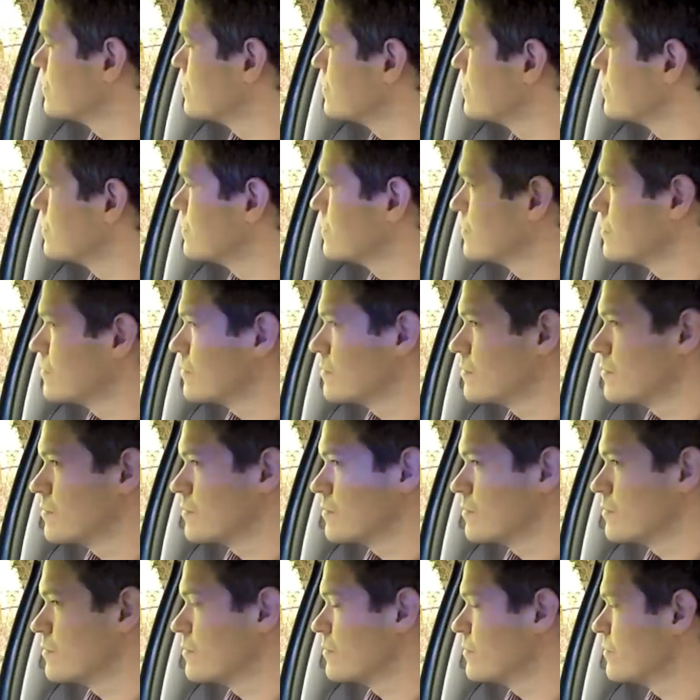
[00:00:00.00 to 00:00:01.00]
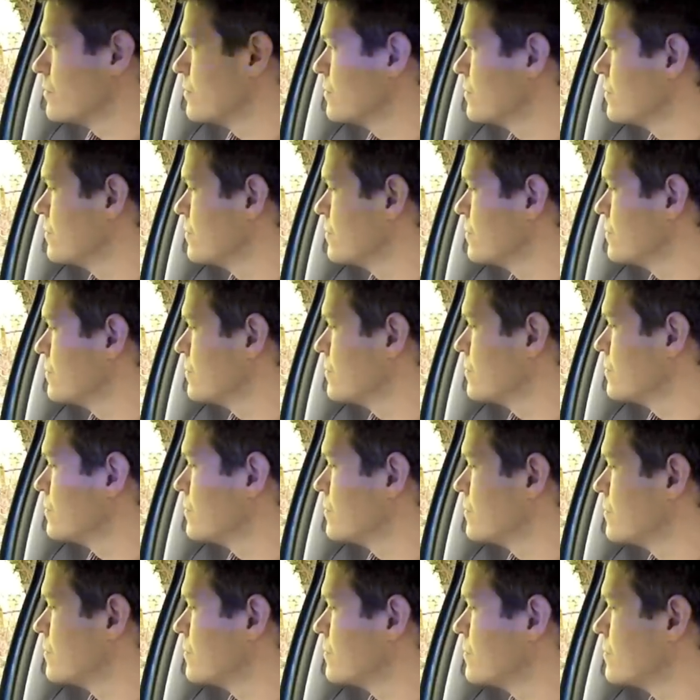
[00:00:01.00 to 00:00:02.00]

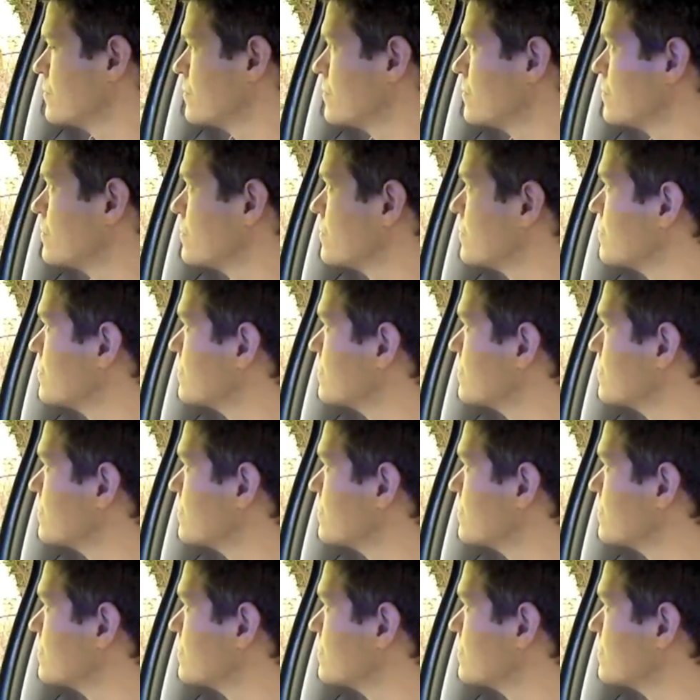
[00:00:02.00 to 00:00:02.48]
Nobody speaks.